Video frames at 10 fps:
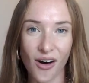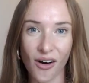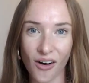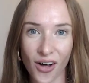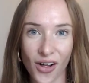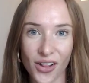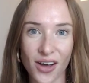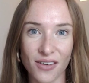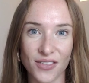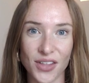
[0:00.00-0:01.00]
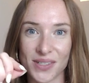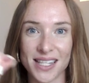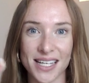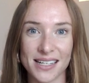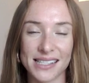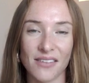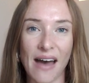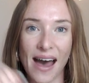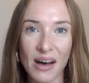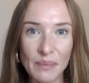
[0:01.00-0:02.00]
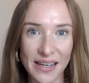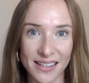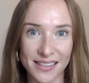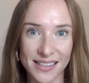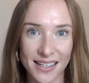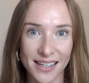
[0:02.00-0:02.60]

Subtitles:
All of those things have happened.